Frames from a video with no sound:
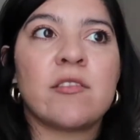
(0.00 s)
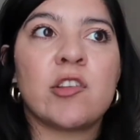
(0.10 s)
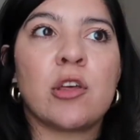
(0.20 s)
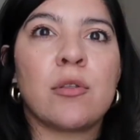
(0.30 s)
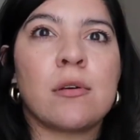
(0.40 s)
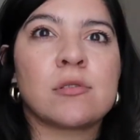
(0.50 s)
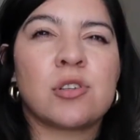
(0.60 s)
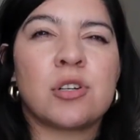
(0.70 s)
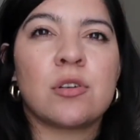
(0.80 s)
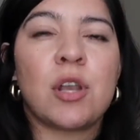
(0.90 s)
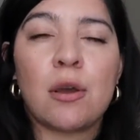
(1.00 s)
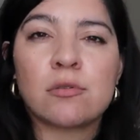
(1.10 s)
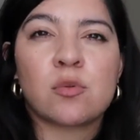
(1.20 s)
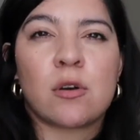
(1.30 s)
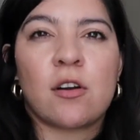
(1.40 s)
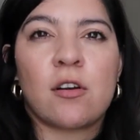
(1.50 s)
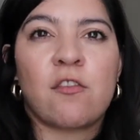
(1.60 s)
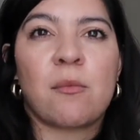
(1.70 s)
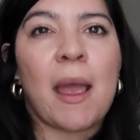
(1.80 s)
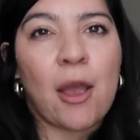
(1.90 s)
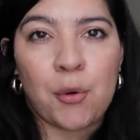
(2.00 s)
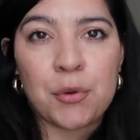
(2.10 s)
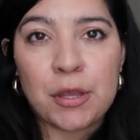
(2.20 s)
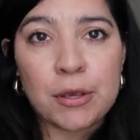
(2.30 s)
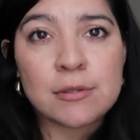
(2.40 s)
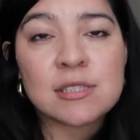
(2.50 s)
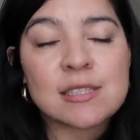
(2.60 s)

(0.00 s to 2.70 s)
even though those notes were for my own use.